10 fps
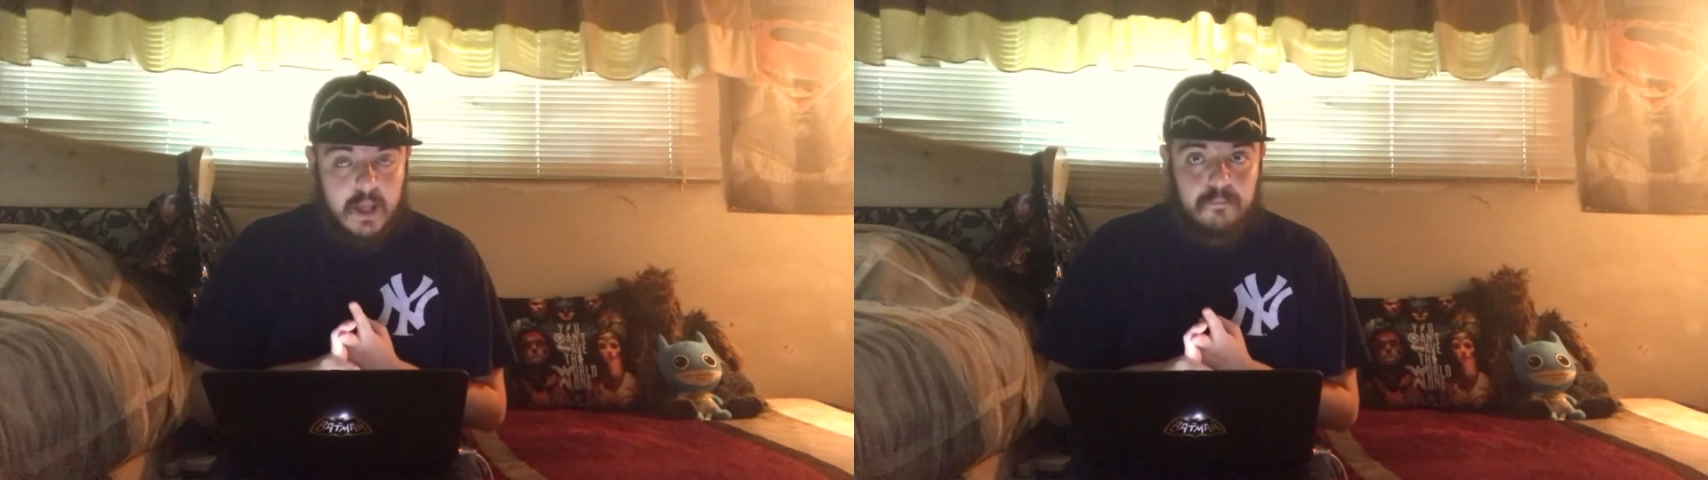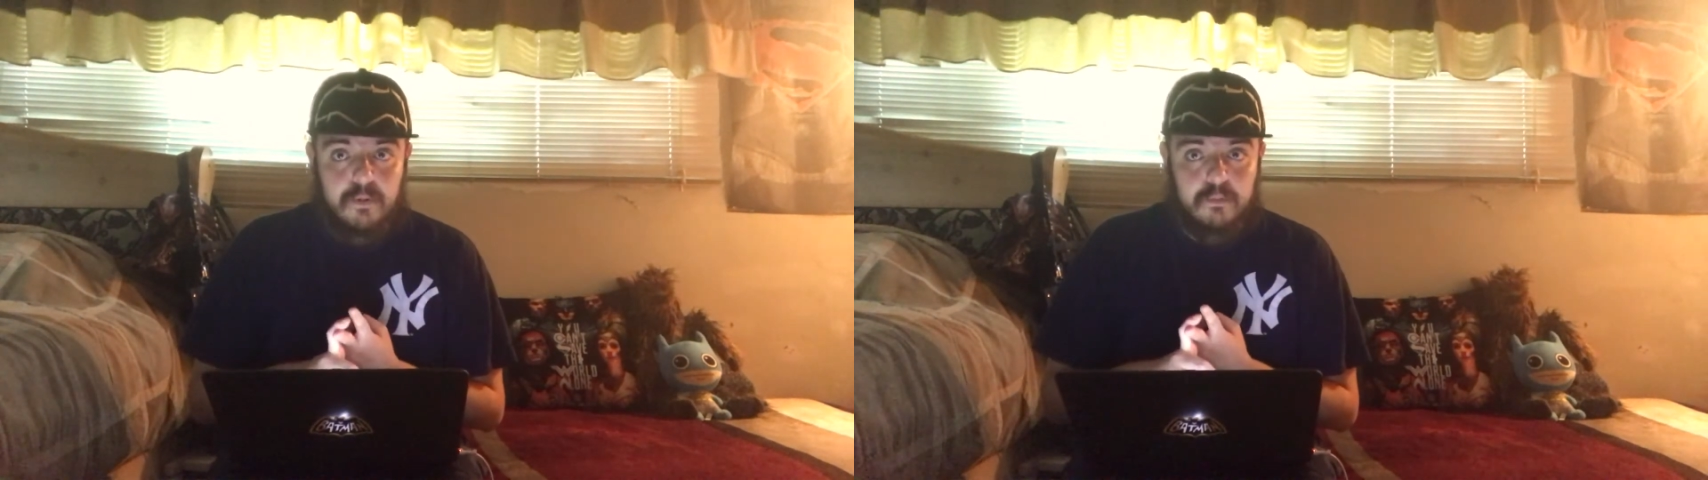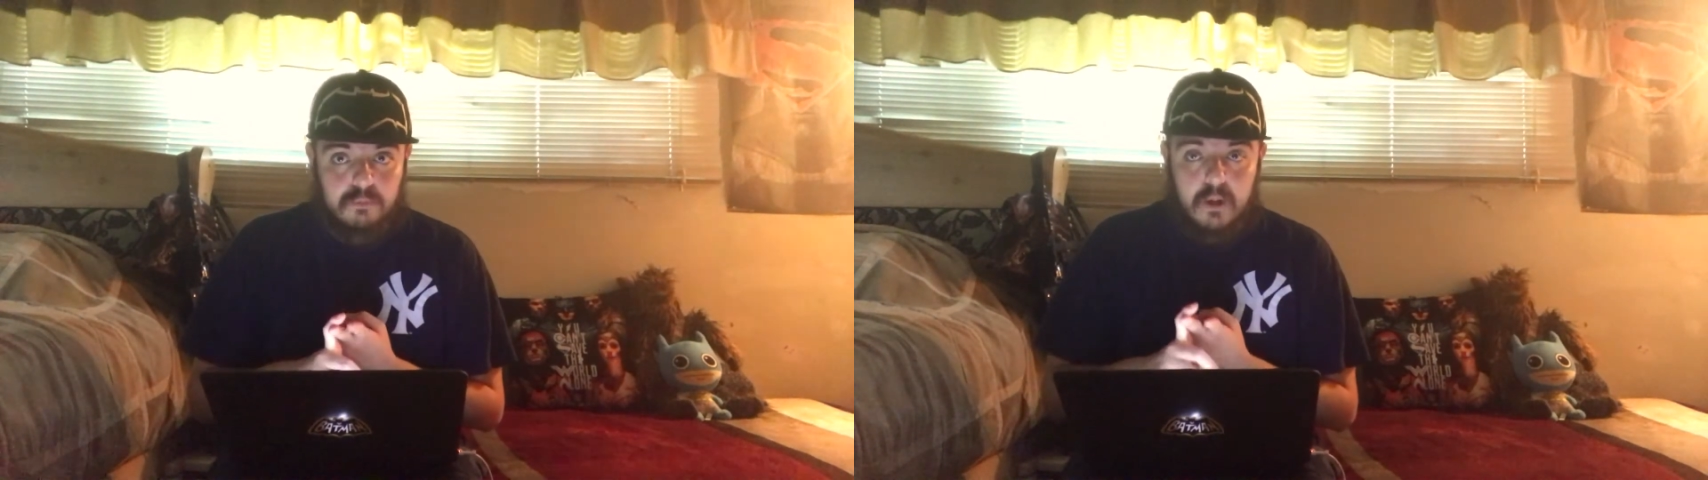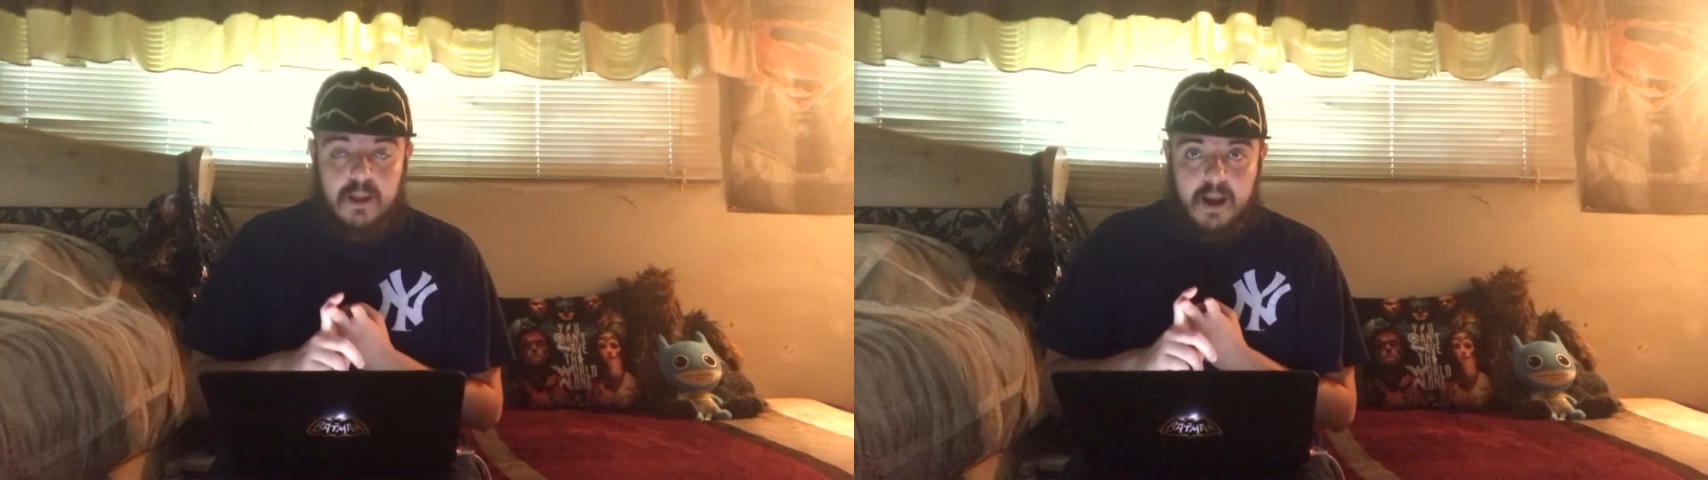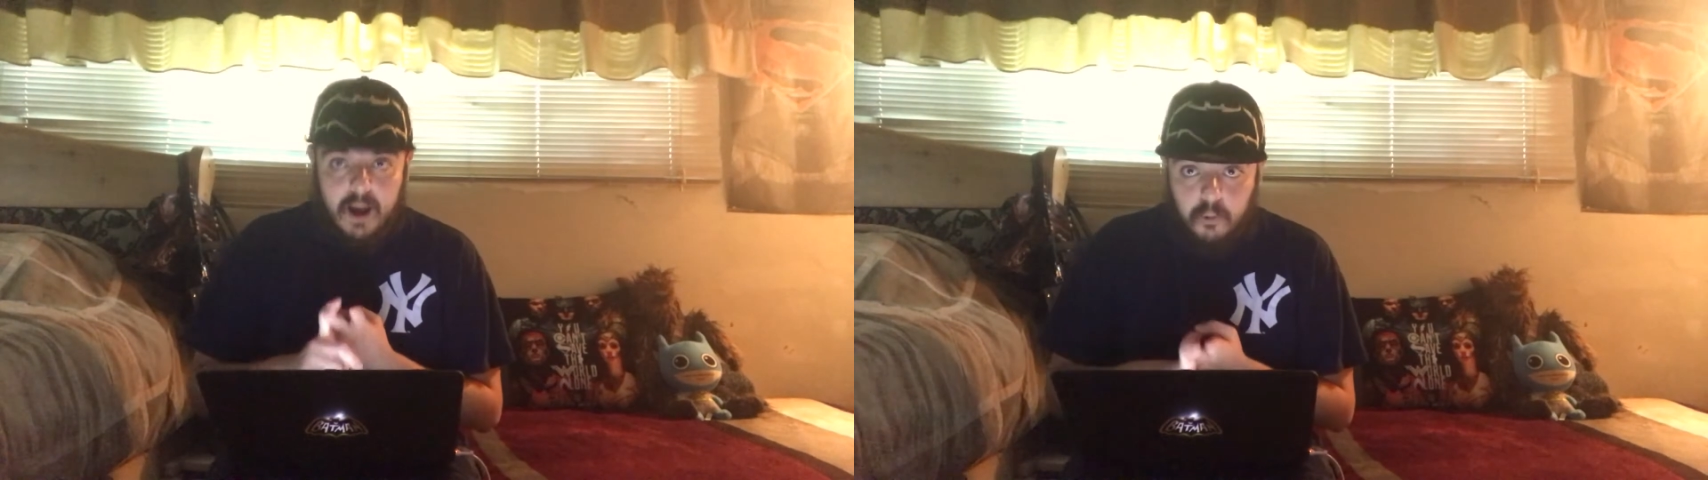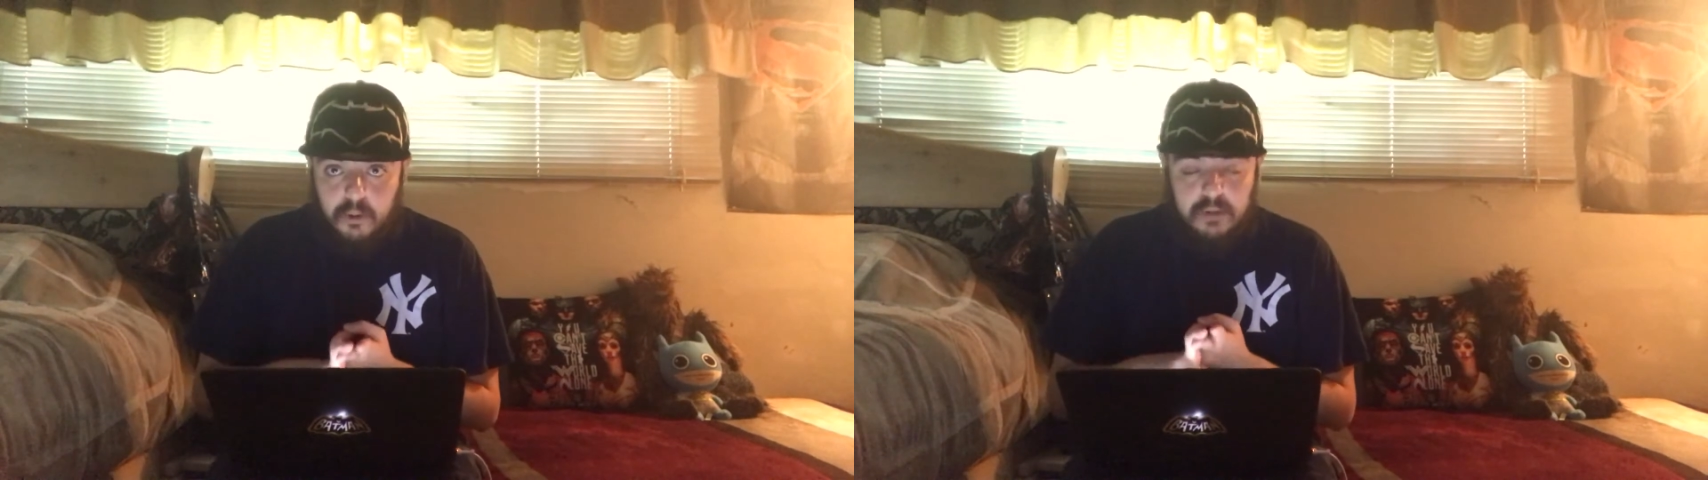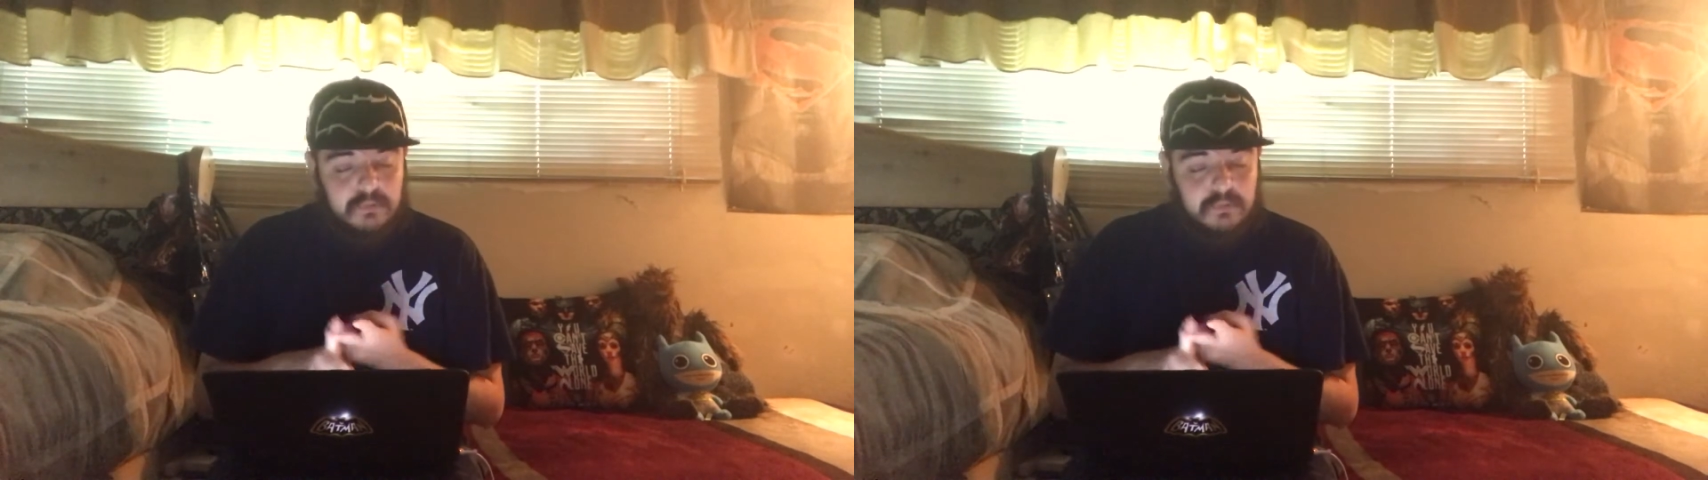ever, and Ron Howard.